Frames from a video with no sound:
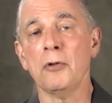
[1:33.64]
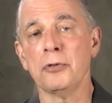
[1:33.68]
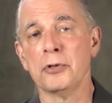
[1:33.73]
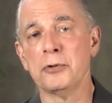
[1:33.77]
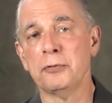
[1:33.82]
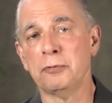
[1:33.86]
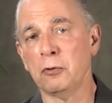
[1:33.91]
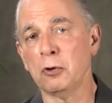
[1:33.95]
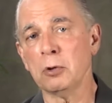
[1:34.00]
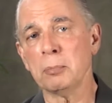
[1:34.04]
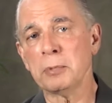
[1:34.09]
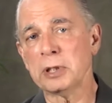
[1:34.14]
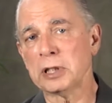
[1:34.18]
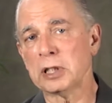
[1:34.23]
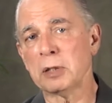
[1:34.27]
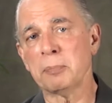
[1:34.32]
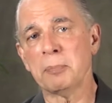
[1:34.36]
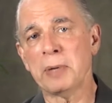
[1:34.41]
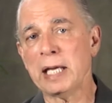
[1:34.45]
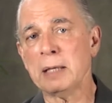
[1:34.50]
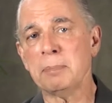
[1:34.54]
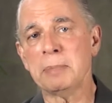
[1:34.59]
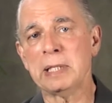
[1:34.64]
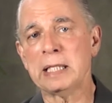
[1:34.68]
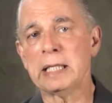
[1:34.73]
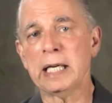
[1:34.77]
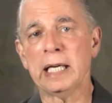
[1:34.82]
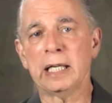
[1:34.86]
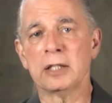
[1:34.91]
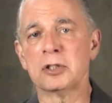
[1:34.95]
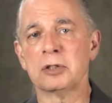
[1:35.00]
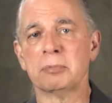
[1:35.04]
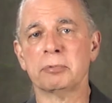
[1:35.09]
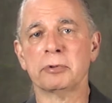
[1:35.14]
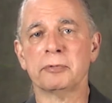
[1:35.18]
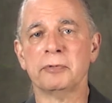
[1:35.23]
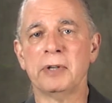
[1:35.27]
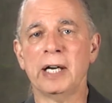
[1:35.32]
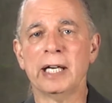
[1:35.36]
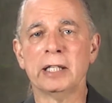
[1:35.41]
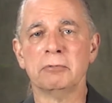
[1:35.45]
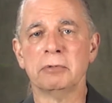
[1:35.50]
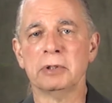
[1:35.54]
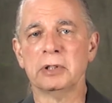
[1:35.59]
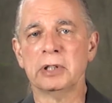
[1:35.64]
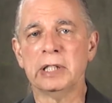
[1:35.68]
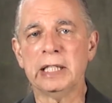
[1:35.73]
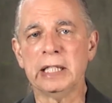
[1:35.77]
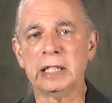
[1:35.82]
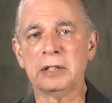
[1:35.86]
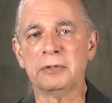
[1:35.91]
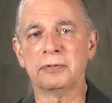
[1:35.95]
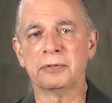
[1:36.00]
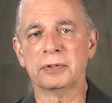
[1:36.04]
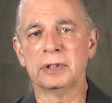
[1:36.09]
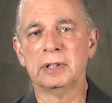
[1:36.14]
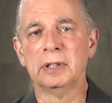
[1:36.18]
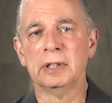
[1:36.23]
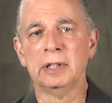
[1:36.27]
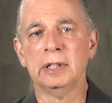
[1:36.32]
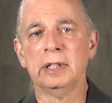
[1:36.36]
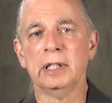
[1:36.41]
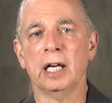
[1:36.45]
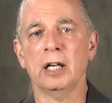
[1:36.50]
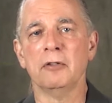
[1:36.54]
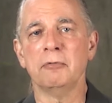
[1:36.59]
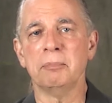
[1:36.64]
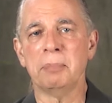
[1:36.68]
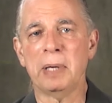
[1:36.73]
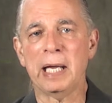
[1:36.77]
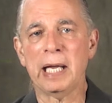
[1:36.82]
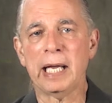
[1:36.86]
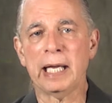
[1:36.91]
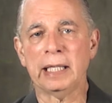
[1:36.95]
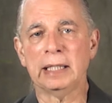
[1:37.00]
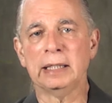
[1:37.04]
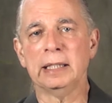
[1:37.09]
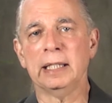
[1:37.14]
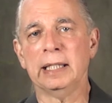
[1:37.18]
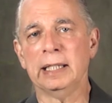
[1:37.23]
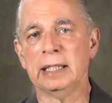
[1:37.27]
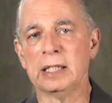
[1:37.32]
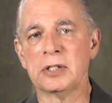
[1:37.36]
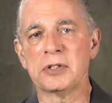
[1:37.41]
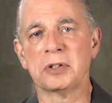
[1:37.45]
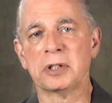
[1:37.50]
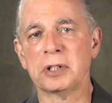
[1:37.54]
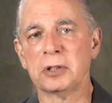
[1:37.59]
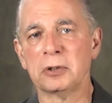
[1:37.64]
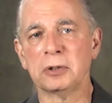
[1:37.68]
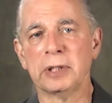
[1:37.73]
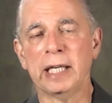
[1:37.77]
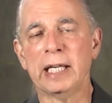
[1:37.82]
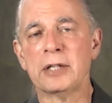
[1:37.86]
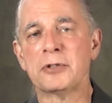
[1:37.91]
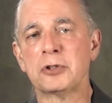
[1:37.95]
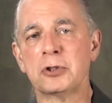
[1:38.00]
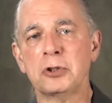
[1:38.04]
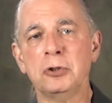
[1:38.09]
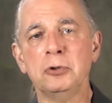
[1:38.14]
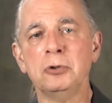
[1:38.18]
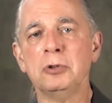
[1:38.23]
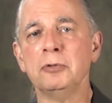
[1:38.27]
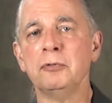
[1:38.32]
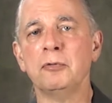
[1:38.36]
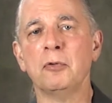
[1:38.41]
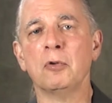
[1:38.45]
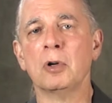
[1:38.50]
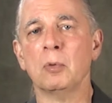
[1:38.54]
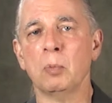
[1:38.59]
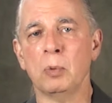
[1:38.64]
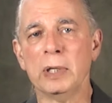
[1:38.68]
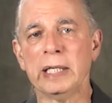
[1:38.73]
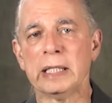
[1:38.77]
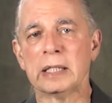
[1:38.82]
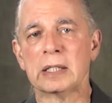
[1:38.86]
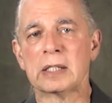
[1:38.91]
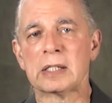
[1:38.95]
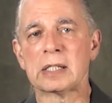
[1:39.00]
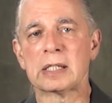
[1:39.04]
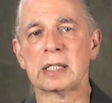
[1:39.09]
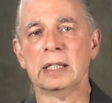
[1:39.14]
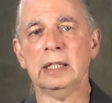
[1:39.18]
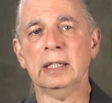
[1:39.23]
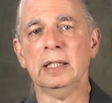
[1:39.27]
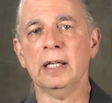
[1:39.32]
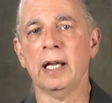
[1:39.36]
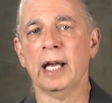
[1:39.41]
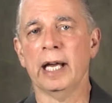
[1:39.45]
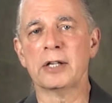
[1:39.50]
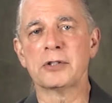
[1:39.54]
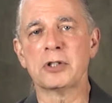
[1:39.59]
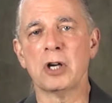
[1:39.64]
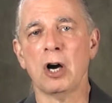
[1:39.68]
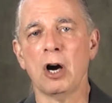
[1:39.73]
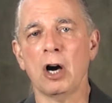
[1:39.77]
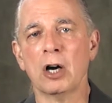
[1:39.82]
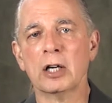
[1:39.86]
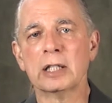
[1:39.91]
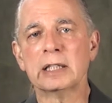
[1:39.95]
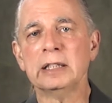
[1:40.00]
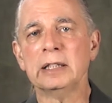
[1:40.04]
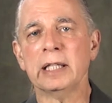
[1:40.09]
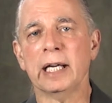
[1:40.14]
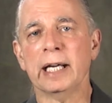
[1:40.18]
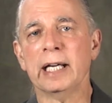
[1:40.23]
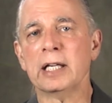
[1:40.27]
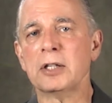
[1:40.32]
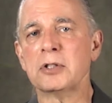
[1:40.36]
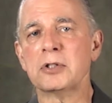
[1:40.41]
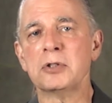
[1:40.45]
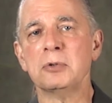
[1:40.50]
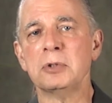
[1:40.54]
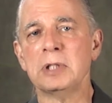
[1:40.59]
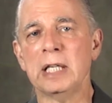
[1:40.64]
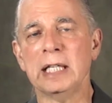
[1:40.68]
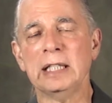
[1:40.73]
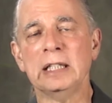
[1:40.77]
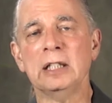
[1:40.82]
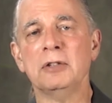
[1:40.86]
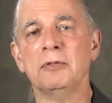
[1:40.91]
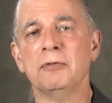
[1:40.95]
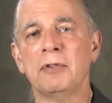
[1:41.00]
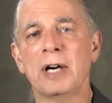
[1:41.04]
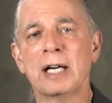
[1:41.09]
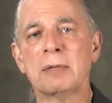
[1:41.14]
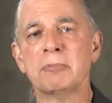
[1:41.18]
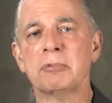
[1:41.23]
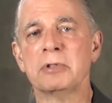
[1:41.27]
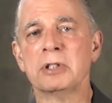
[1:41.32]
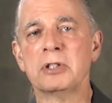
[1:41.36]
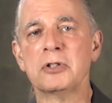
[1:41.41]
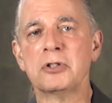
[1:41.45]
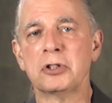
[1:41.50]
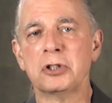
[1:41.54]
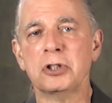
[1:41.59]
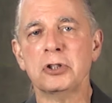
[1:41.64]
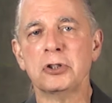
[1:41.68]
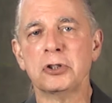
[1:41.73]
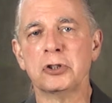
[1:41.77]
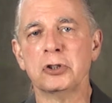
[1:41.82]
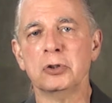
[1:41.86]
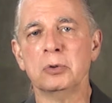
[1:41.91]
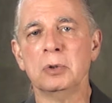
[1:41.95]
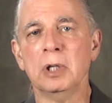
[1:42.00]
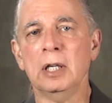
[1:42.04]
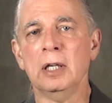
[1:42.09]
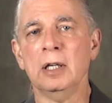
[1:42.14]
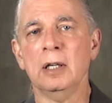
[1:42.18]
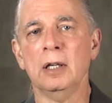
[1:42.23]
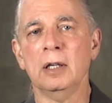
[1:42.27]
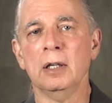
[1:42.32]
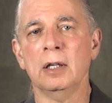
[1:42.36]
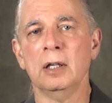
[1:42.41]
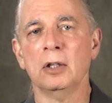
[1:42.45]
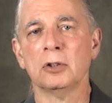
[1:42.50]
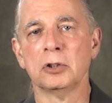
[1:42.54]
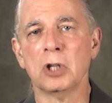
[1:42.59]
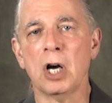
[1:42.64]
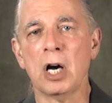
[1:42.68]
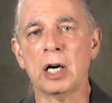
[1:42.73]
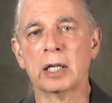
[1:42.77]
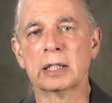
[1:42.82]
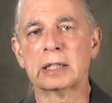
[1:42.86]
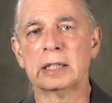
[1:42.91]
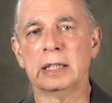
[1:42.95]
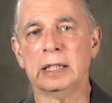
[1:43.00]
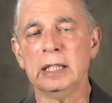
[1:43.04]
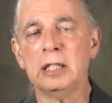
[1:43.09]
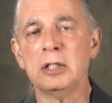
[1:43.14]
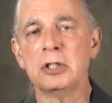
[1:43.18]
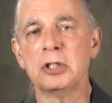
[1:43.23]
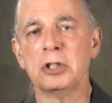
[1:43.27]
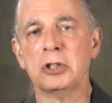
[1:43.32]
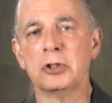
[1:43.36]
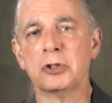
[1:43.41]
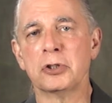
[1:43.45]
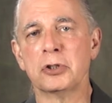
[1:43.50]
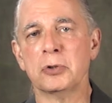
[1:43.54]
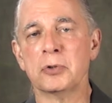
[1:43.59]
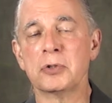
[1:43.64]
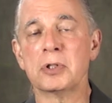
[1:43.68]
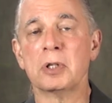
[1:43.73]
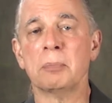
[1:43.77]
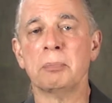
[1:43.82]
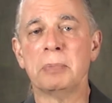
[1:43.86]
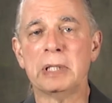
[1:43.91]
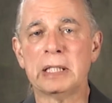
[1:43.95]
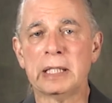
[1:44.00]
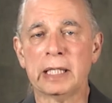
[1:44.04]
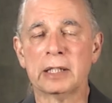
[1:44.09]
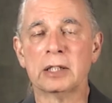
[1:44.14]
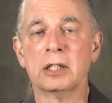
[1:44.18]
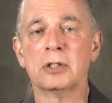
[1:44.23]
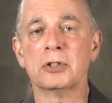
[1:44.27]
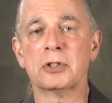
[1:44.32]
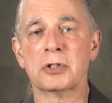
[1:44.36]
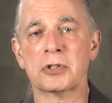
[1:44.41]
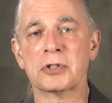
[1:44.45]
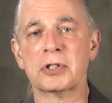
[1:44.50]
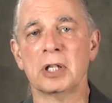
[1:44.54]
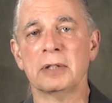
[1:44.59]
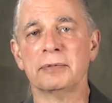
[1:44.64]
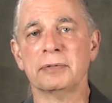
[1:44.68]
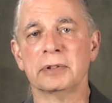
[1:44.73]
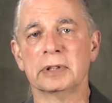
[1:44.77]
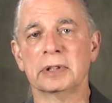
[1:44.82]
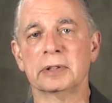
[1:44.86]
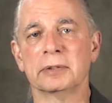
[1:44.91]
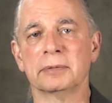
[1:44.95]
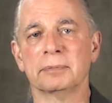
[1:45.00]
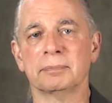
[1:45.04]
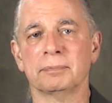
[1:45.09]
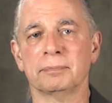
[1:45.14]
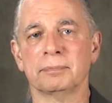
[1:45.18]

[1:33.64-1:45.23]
The formula may begin to provide relief of pain in as little as 2 to 4 weeks as hardened exudated fibrinous tissue locked in tissues begin to soften.